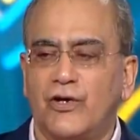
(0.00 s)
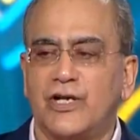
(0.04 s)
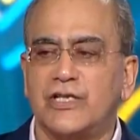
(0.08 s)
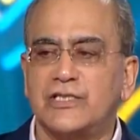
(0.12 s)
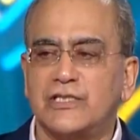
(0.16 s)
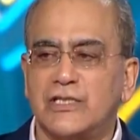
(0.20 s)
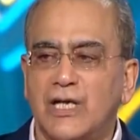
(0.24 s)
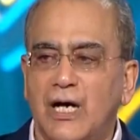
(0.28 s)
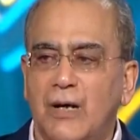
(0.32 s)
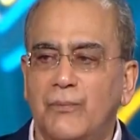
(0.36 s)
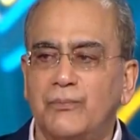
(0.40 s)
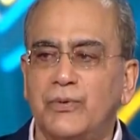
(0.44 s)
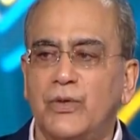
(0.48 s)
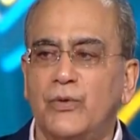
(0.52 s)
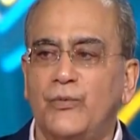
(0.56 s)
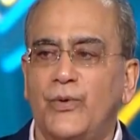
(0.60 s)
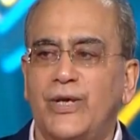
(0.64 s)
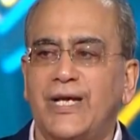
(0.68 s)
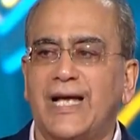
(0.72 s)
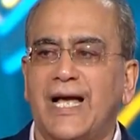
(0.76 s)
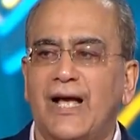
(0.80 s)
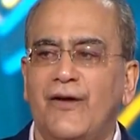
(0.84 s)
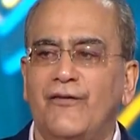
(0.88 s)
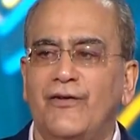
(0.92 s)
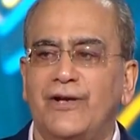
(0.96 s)
For example,
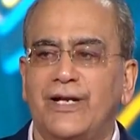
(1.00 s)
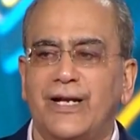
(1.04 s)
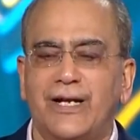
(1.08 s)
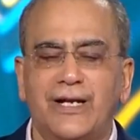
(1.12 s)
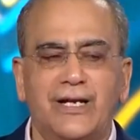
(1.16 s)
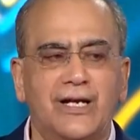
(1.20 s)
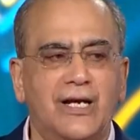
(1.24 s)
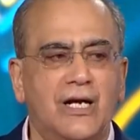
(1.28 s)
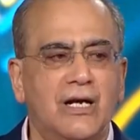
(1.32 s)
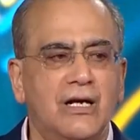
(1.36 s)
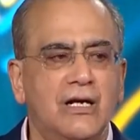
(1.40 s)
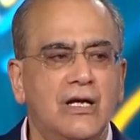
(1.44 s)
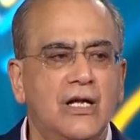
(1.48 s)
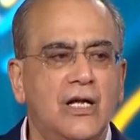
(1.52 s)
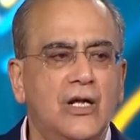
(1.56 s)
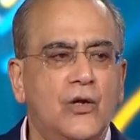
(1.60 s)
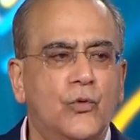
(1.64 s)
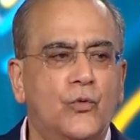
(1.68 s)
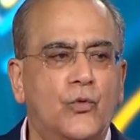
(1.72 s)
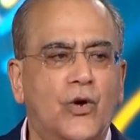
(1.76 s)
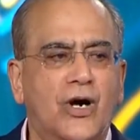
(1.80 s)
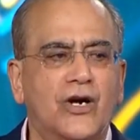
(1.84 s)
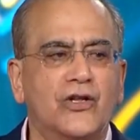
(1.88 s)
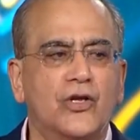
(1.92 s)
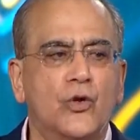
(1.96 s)
we have in India
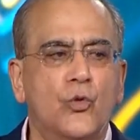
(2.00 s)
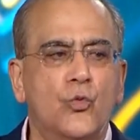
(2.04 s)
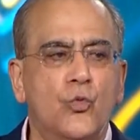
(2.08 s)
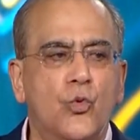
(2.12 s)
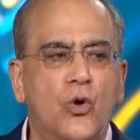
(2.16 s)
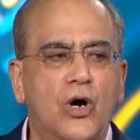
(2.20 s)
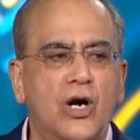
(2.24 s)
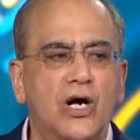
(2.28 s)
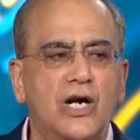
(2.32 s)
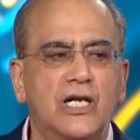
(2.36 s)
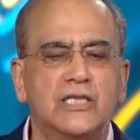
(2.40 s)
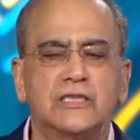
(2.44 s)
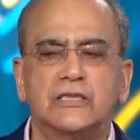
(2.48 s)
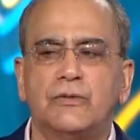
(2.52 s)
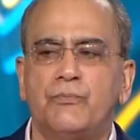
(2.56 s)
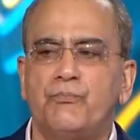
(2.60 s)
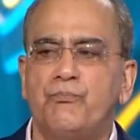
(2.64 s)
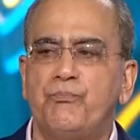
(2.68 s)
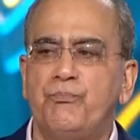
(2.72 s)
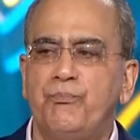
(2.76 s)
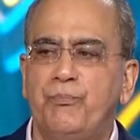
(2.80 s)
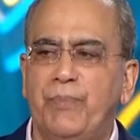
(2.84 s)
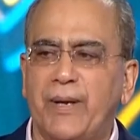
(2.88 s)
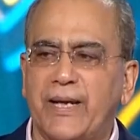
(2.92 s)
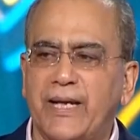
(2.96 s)
one of the world's
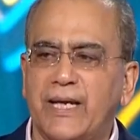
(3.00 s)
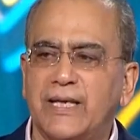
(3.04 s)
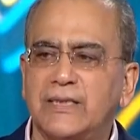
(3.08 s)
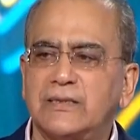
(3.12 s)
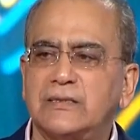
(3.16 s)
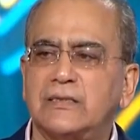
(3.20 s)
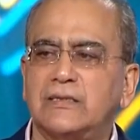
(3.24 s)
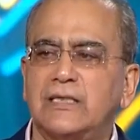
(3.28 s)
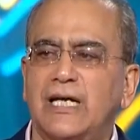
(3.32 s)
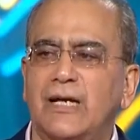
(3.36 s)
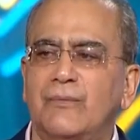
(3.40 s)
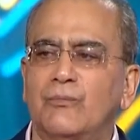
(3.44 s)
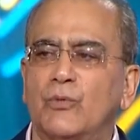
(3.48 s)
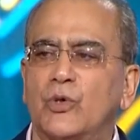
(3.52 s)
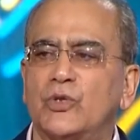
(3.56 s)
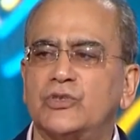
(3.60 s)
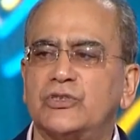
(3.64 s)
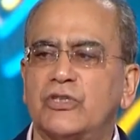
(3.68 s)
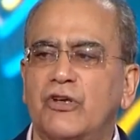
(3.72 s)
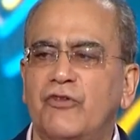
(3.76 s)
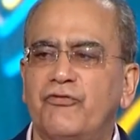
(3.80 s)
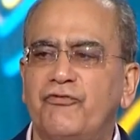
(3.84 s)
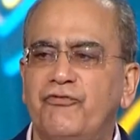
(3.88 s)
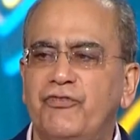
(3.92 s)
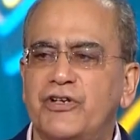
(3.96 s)
biggest and
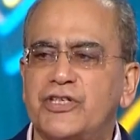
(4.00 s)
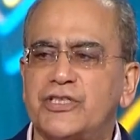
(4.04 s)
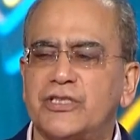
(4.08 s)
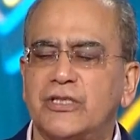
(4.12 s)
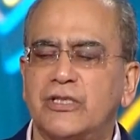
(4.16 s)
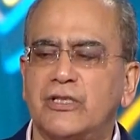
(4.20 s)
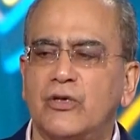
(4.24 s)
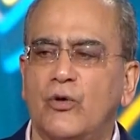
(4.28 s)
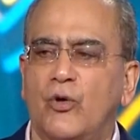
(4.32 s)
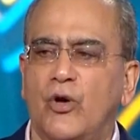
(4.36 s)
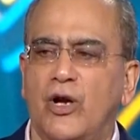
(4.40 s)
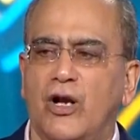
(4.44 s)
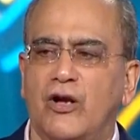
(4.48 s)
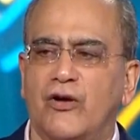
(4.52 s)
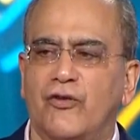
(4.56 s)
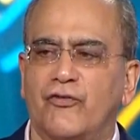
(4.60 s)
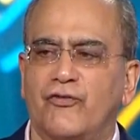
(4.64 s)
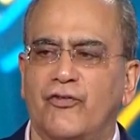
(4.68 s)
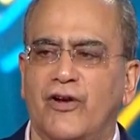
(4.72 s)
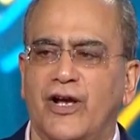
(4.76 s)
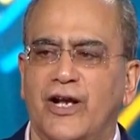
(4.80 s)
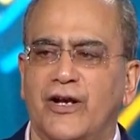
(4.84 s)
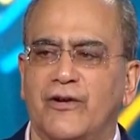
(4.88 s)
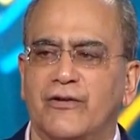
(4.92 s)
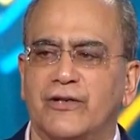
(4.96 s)
most efficient oil
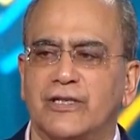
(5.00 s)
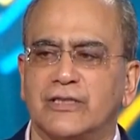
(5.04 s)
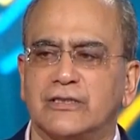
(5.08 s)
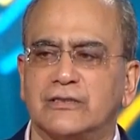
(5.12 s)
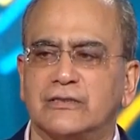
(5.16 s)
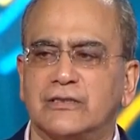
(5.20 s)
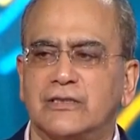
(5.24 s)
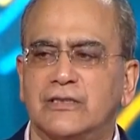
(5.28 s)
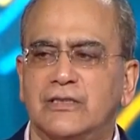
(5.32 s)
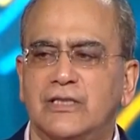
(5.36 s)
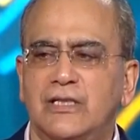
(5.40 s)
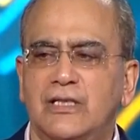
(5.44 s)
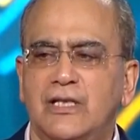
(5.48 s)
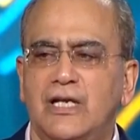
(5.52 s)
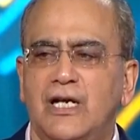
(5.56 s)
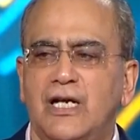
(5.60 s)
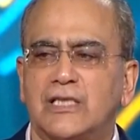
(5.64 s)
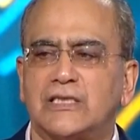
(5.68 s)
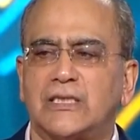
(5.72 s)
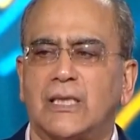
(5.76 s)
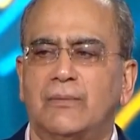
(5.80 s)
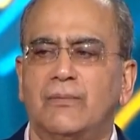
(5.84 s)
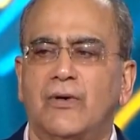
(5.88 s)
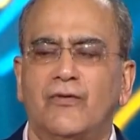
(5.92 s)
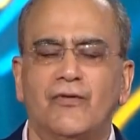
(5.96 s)
refineries.
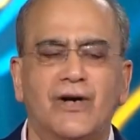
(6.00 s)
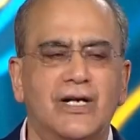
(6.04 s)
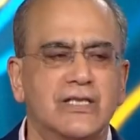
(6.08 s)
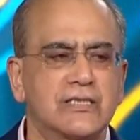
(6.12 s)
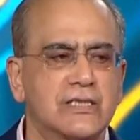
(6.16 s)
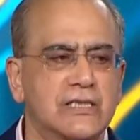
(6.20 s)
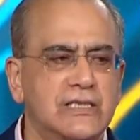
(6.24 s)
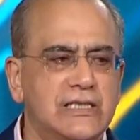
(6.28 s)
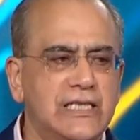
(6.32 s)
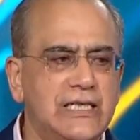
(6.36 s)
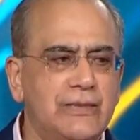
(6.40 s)
Some of our